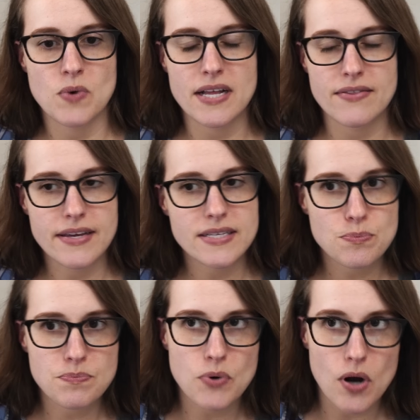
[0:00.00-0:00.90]
While I think
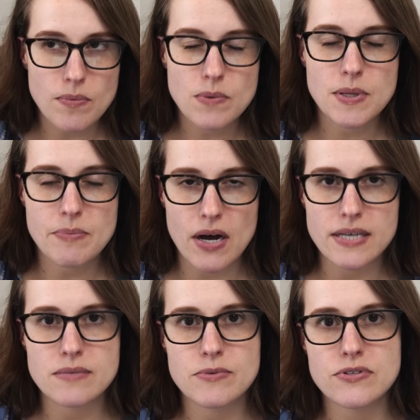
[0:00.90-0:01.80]
it's probably
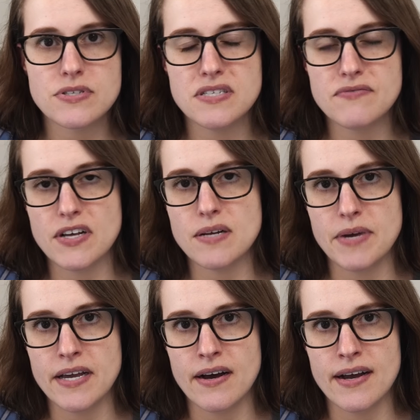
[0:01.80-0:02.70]
possible to develop
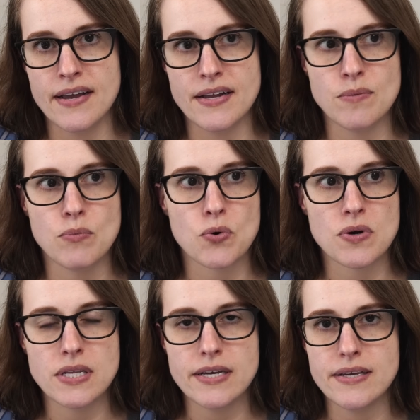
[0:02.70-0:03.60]
AI in a
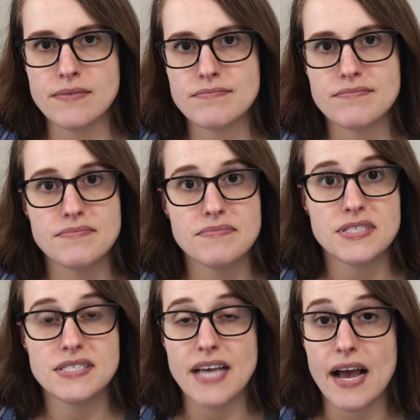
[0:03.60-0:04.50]
morally
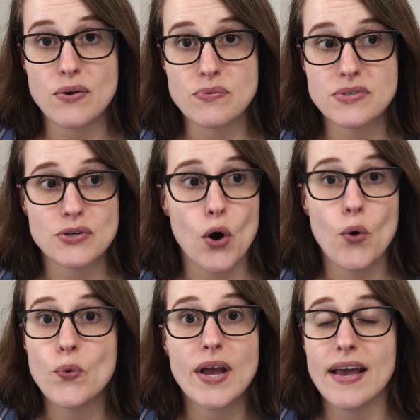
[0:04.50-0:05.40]
sound,
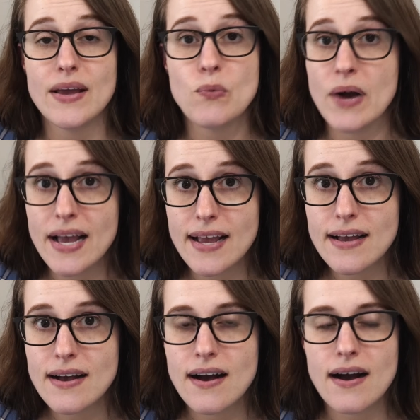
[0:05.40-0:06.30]
okay
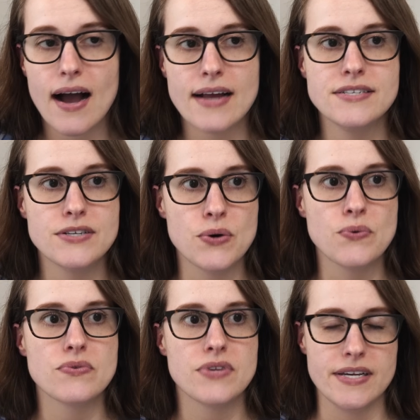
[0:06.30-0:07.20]
way, I
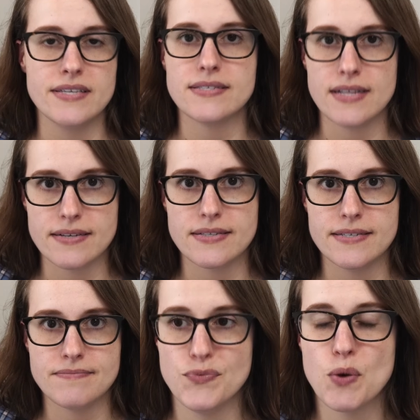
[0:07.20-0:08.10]
don't think it's
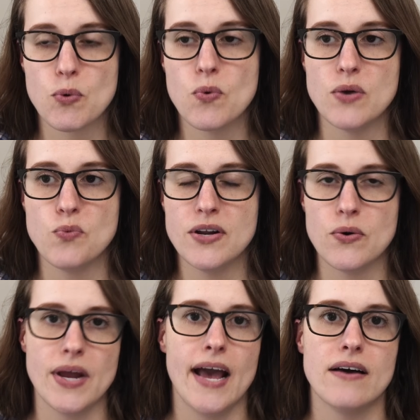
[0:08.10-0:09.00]
likely. Number one, we
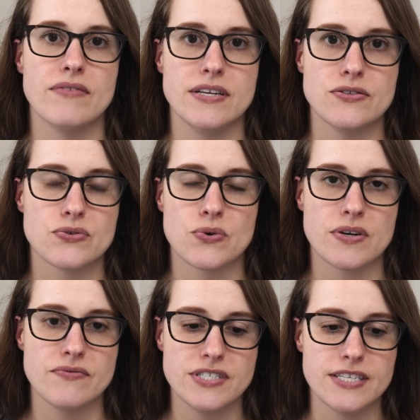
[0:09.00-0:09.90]
don't have any sort
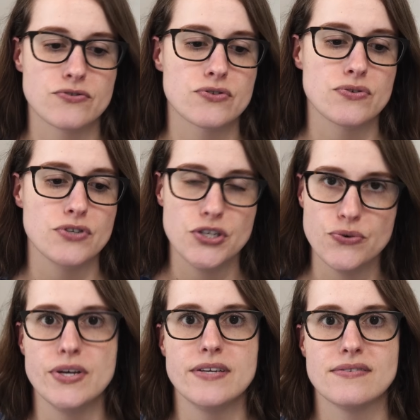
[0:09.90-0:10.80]
of central
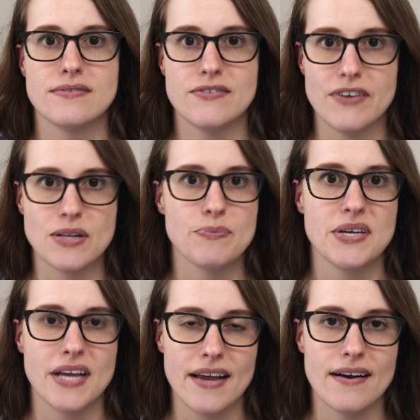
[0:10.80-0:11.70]
unit
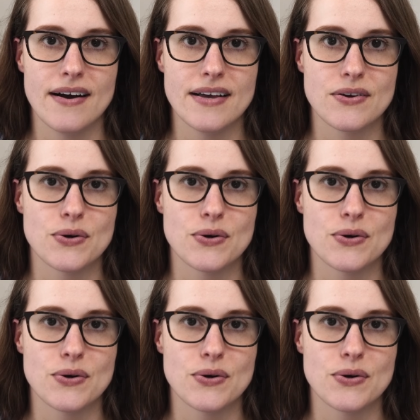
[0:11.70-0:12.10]
developing AI.